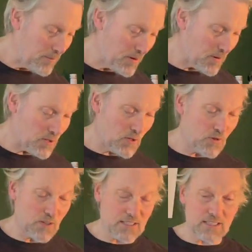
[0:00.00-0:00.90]
we've got 2
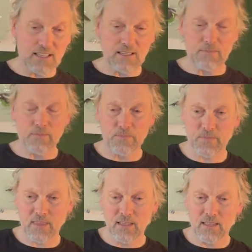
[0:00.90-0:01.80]
drinks here,
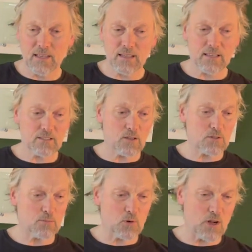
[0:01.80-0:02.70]
is
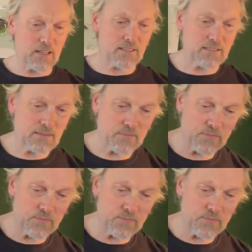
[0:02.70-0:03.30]
lots more ice.